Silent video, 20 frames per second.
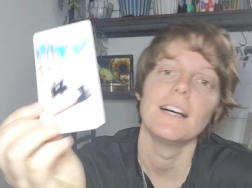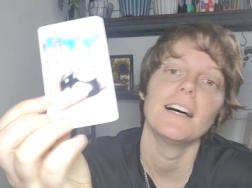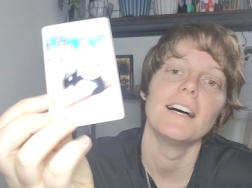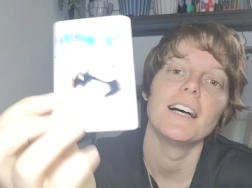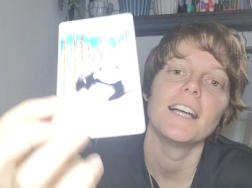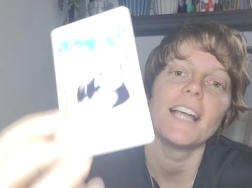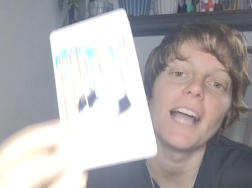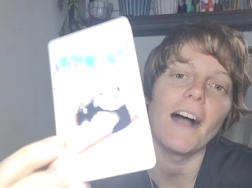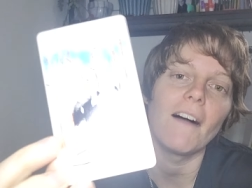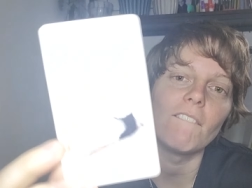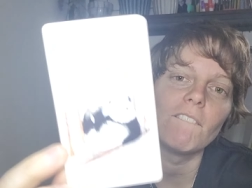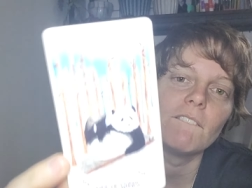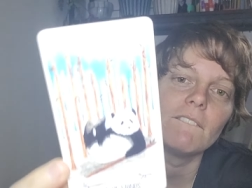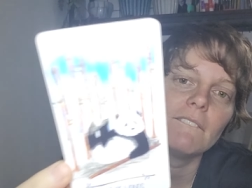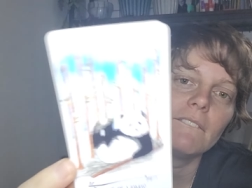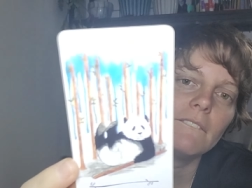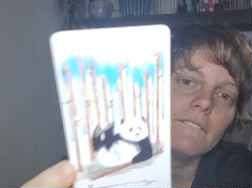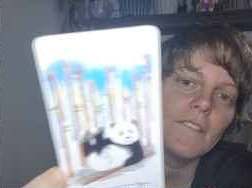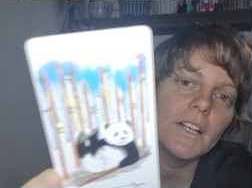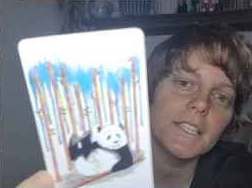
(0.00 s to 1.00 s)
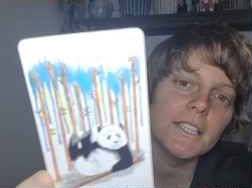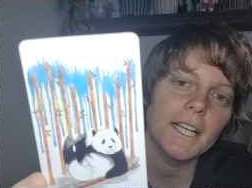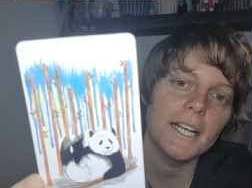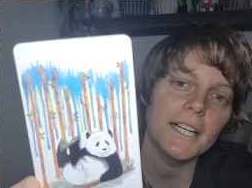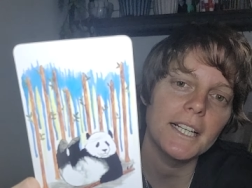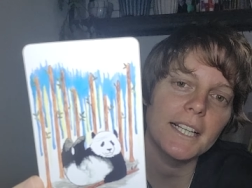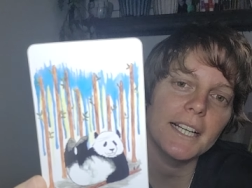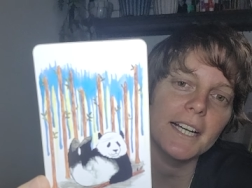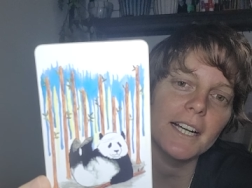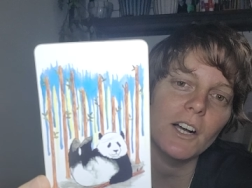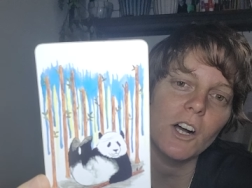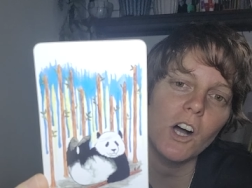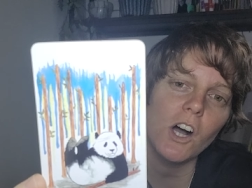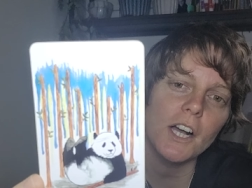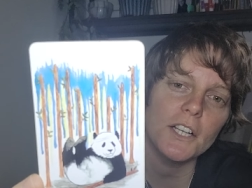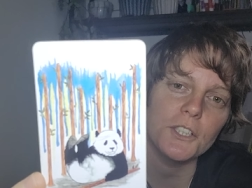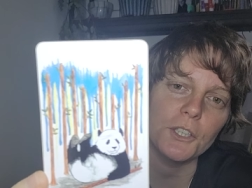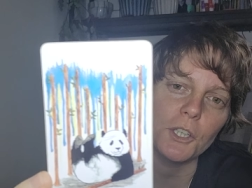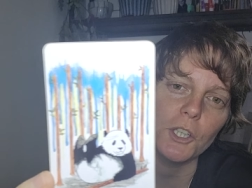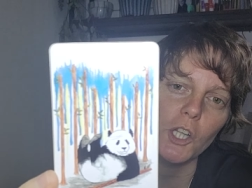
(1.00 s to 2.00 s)
Yeah. It's kind of like, oh, I
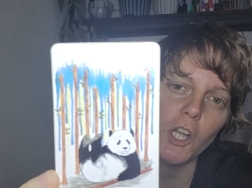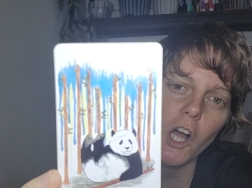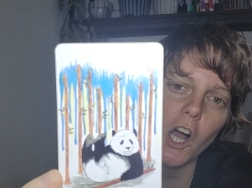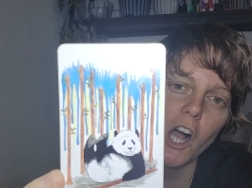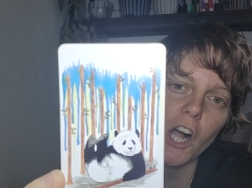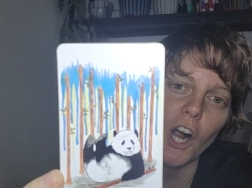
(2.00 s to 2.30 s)
took a long,